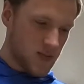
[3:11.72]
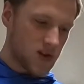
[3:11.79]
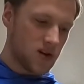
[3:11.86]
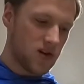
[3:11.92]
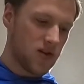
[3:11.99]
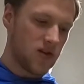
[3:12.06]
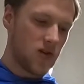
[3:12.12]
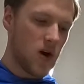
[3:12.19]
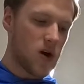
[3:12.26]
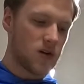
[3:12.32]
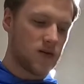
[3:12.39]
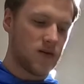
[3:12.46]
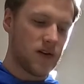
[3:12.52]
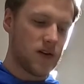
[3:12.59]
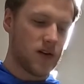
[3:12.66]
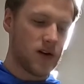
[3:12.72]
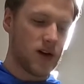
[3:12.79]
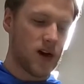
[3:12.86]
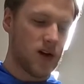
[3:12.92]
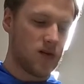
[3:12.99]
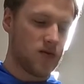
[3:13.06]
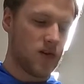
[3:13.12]
a strong feeling
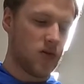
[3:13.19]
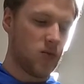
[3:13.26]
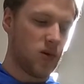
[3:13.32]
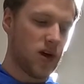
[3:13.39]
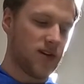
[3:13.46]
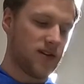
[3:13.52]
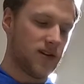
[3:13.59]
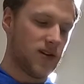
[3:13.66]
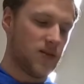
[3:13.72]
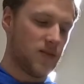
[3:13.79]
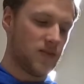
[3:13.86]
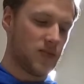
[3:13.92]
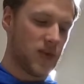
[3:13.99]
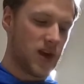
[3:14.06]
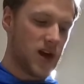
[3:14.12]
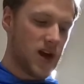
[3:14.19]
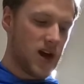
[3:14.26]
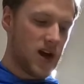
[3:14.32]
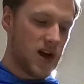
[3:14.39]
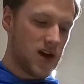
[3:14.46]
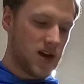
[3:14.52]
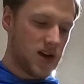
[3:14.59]
of displeasure
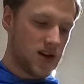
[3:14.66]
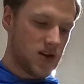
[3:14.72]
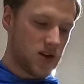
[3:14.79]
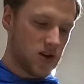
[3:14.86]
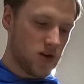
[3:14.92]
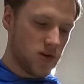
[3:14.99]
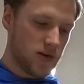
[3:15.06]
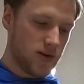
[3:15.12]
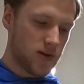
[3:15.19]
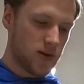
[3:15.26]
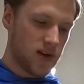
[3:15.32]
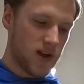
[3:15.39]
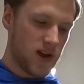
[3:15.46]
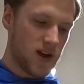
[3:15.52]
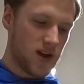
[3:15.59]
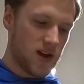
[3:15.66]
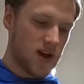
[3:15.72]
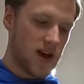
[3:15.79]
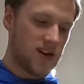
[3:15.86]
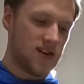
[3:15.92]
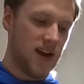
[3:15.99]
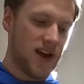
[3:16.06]
and usually
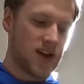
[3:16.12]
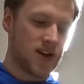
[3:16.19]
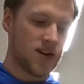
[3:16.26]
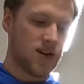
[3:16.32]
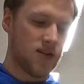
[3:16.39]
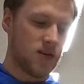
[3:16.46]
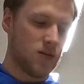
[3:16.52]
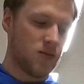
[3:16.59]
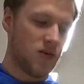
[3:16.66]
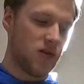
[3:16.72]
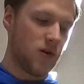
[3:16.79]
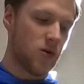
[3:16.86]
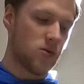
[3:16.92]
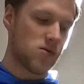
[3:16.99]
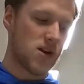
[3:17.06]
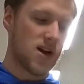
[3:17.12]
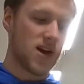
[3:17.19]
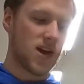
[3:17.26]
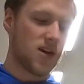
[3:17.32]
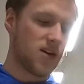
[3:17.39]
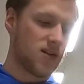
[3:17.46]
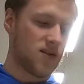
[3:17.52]
antagonism, so
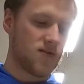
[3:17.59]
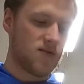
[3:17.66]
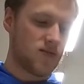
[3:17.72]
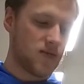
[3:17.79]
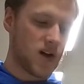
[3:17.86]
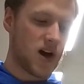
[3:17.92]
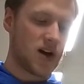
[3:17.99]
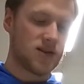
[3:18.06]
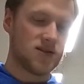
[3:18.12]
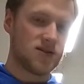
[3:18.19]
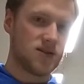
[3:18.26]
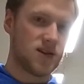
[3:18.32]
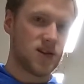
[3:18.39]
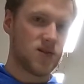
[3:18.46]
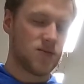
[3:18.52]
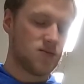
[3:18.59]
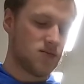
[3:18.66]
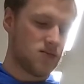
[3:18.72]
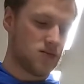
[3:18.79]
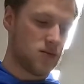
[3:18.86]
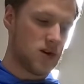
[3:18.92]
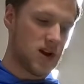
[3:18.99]
like hostilely
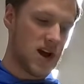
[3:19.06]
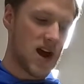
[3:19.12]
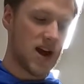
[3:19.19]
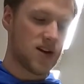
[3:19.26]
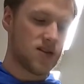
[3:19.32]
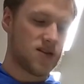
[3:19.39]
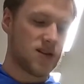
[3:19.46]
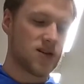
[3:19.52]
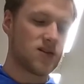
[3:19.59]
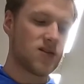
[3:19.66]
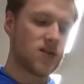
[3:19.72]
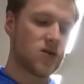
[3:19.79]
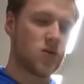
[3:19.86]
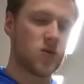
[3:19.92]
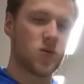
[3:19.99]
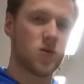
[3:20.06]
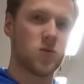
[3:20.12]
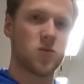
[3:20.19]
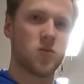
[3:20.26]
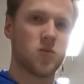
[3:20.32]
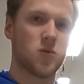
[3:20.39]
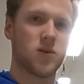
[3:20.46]
reacting
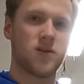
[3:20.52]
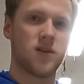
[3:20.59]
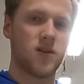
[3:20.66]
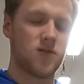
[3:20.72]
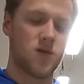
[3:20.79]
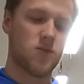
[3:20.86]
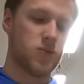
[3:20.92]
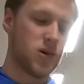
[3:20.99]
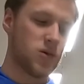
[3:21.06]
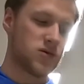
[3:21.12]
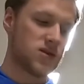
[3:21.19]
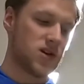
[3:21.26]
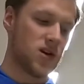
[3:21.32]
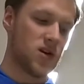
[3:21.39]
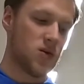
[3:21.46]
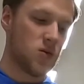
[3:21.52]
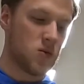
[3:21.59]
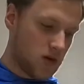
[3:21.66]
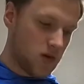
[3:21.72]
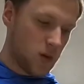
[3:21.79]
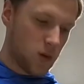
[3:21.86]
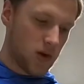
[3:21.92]
to what's ever opposing you.
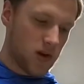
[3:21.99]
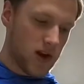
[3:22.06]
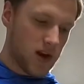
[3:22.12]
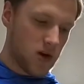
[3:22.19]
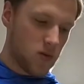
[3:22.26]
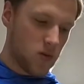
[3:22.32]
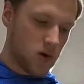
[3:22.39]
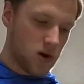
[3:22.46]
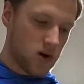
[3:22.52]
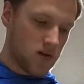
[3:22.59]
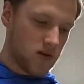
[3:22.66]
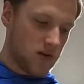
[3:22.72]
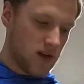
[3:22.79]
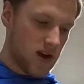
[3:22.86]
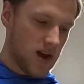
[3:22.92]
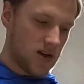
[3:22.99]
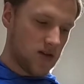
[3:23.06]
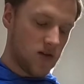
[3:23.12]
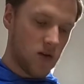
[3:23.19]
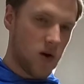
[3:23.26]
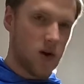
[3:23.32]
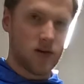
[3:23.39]
So related words, yeah,
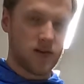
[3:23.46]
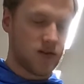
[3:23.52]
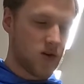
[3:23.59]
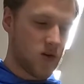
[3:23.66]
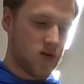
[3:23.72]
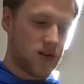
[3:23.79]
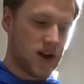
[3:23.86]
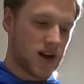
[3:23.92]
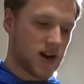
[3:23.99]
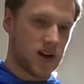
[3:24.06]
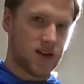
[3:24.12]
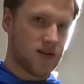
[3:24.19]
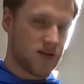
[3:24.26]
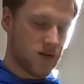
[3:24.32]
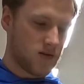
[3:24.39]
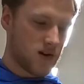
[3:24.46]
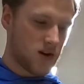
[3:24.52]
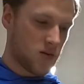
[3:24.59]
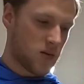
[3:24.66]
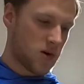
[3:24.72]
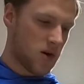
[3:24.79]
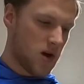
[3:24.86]
so I'll just go over that again because that was kind
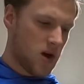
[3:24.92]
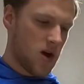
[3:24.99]
of weird.